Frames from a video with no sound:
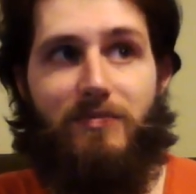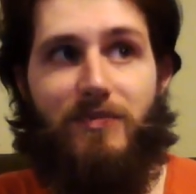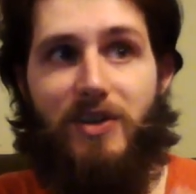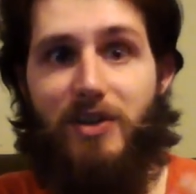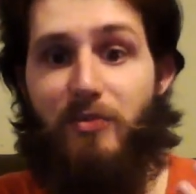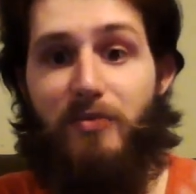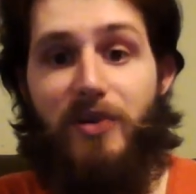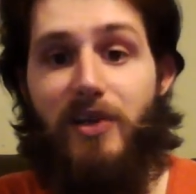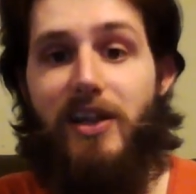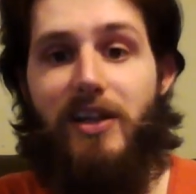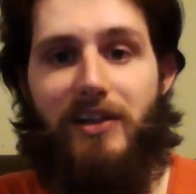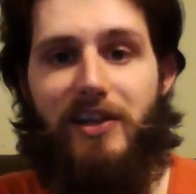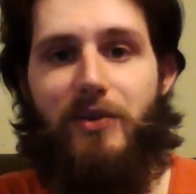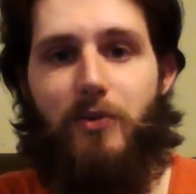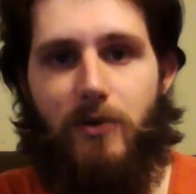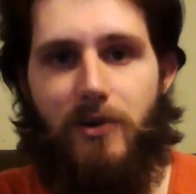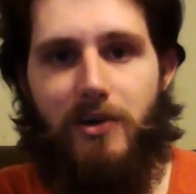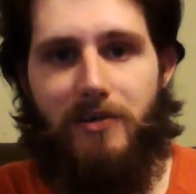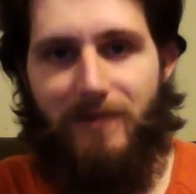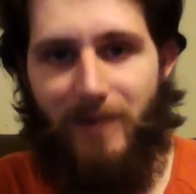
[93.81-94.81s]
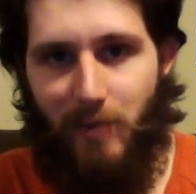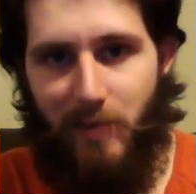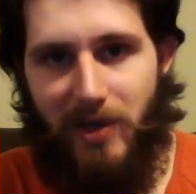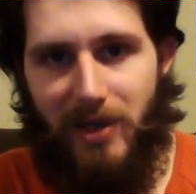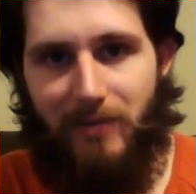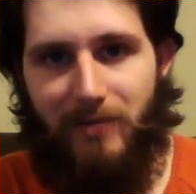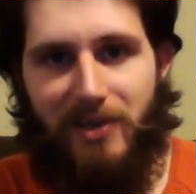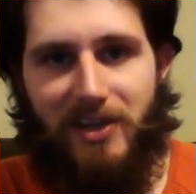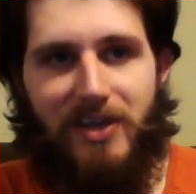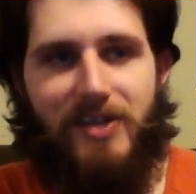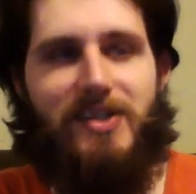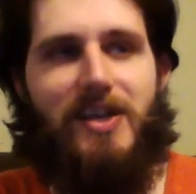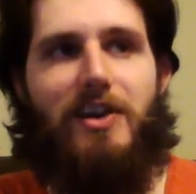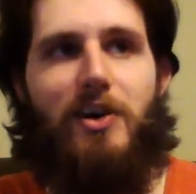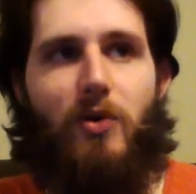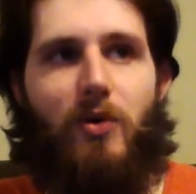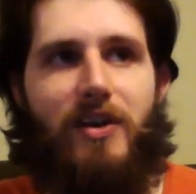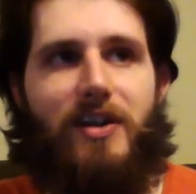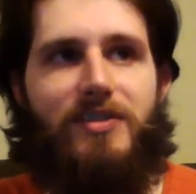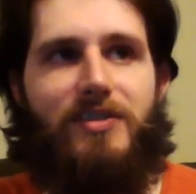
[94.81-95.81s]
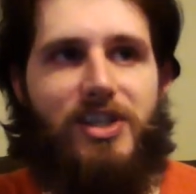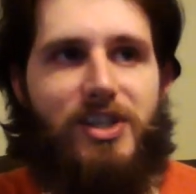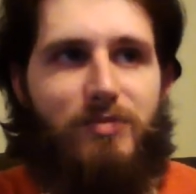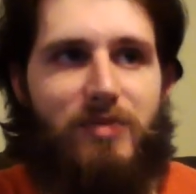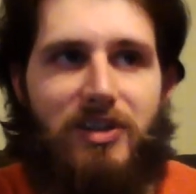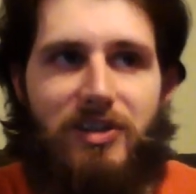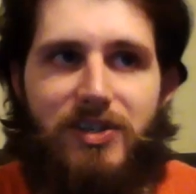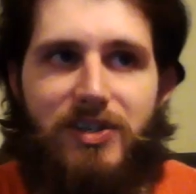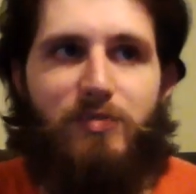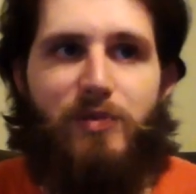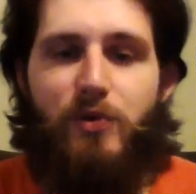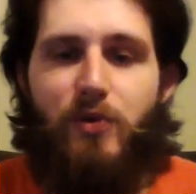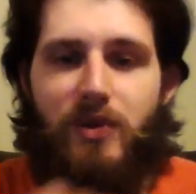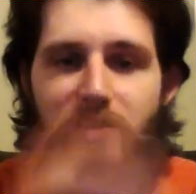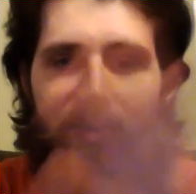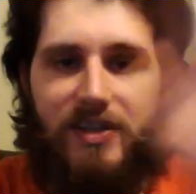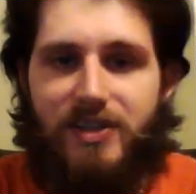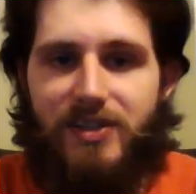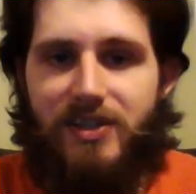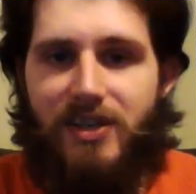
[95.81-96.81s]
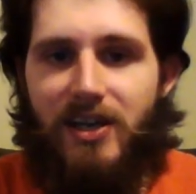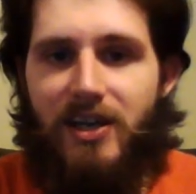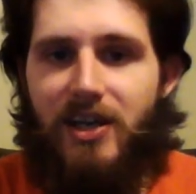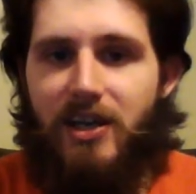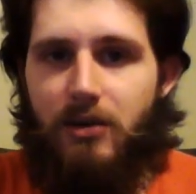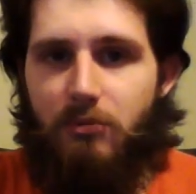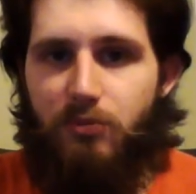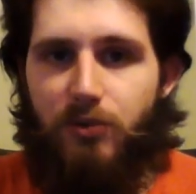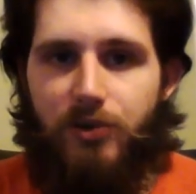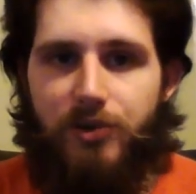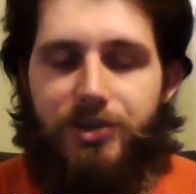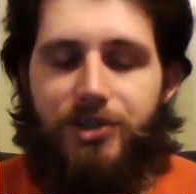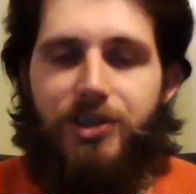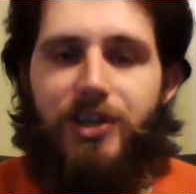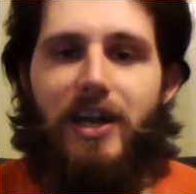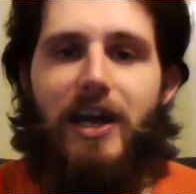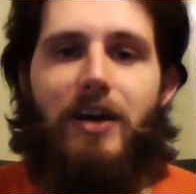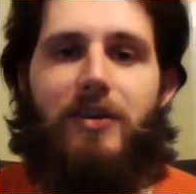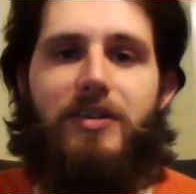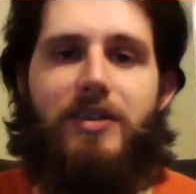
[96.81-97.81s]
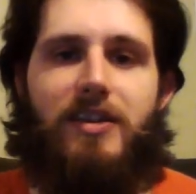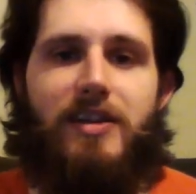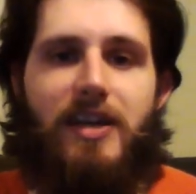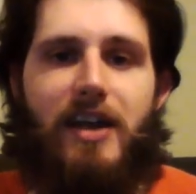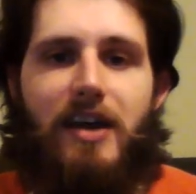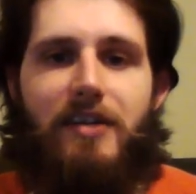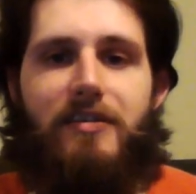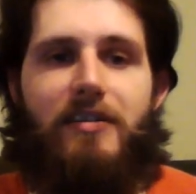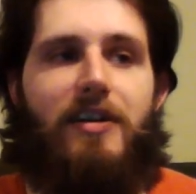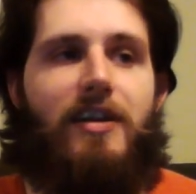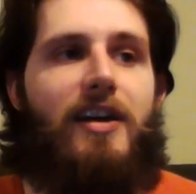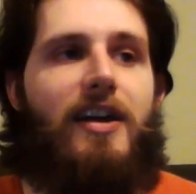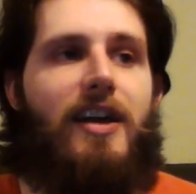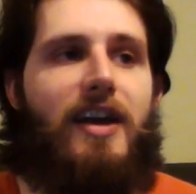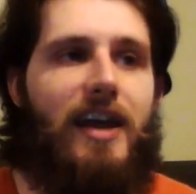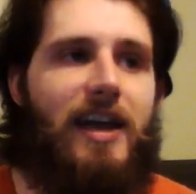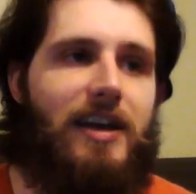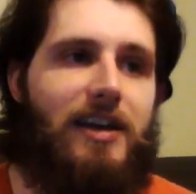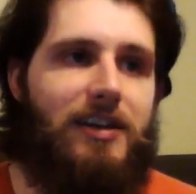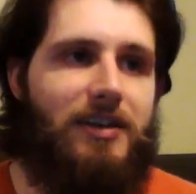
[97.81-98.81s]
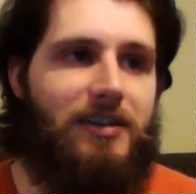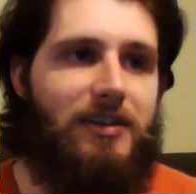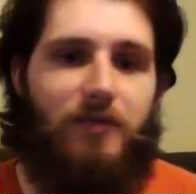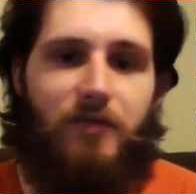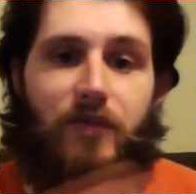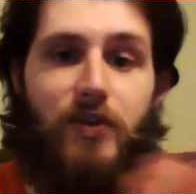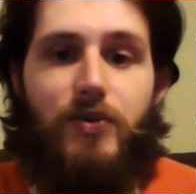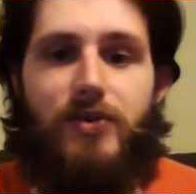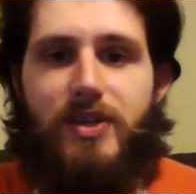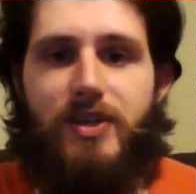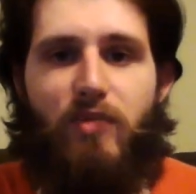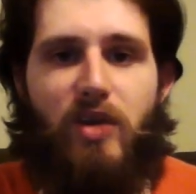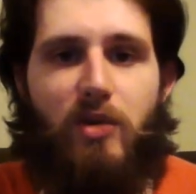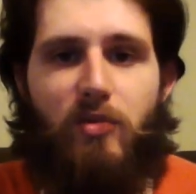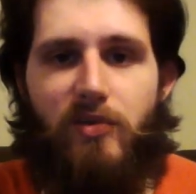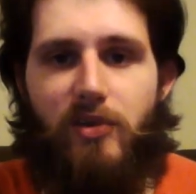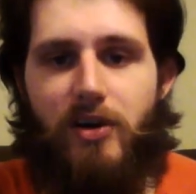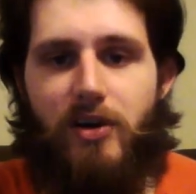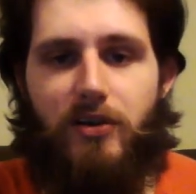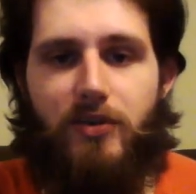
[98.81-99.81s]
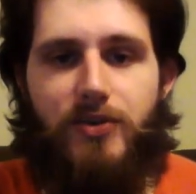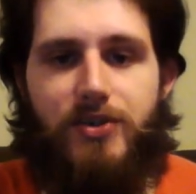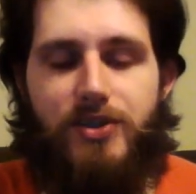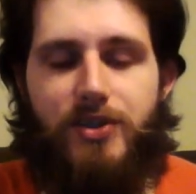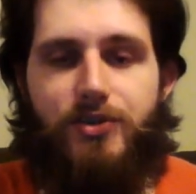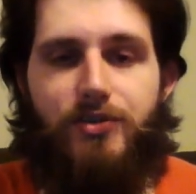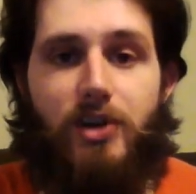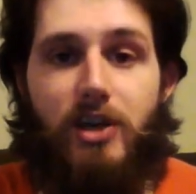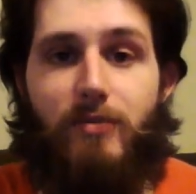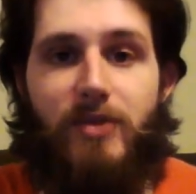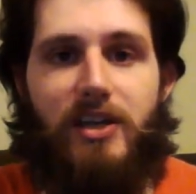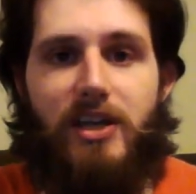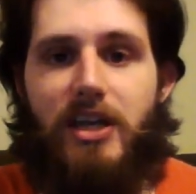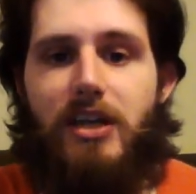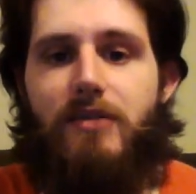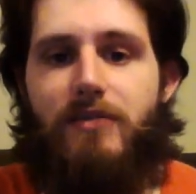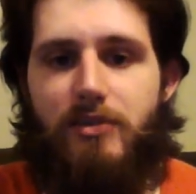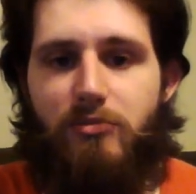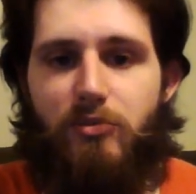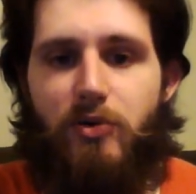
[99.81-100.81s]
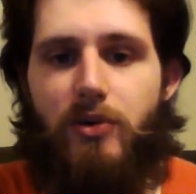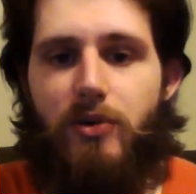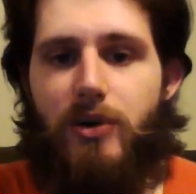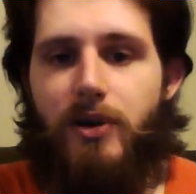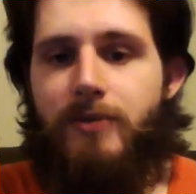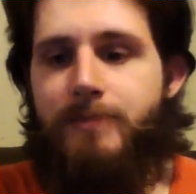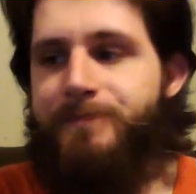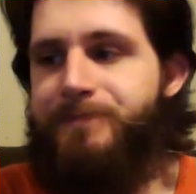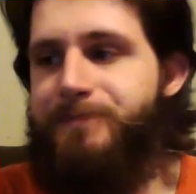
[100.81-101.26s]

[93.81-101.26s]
completely work for me, because I don't want to just be spewing this bullshit out into the ether and confusing people on lucid dreaming even more.